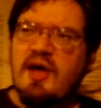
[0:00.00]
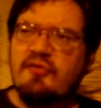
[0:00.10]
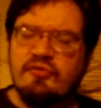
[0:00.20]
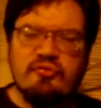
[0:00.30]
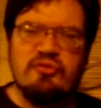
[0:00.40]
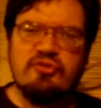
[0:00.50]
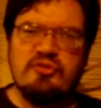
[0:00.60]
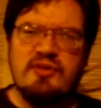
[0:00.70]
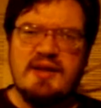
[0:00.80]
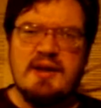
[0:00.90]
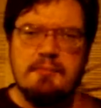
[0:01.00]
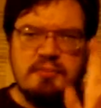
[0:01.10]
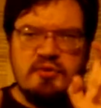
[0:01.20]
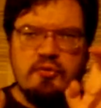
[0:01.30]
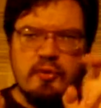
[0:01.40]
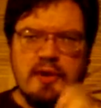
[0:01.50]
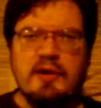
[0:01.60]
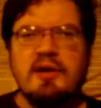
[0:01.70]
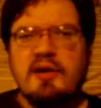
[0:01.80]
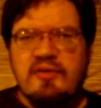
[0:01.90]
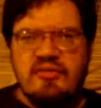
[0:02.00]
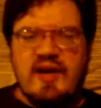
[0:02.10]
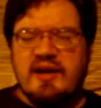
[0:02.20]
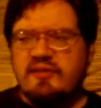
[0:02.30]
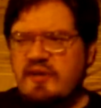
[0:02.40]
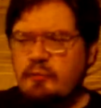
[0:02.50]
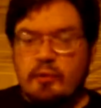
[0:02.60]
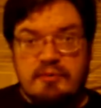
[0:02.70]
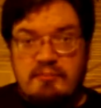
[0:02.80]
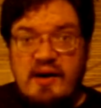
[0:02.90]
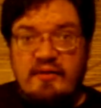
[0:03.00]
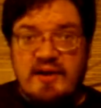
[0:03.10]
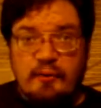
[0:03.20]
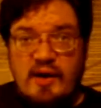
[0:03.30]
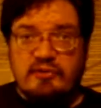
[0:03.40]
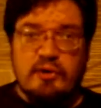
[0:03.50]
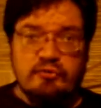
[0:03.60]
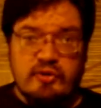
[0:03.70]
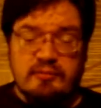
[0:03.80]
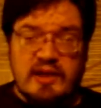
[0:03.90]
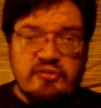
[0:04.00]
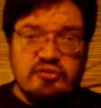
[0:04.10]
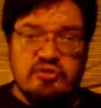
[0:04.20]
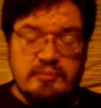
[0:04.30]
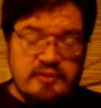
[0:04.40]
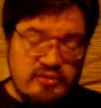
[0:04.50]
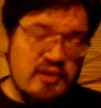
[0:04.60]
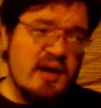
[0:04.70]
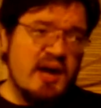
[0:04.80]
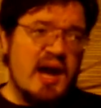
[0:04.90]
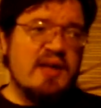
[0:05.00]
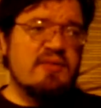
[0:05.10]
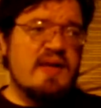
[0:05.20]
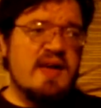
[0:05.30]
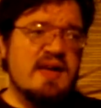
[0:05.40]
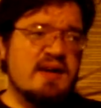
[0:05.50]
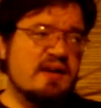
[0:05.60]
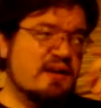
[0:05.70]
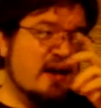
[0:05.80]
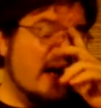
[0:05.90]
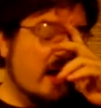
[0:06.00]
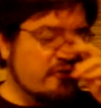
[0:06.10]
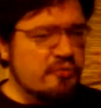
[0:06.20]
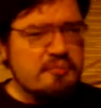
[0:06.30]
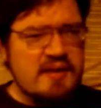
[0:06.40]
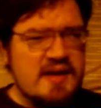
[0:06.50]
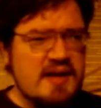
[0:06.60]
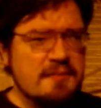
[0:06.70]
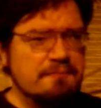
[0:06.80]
sufficiently pure that they'd want to marry or have a long-term relationship with, and they can't be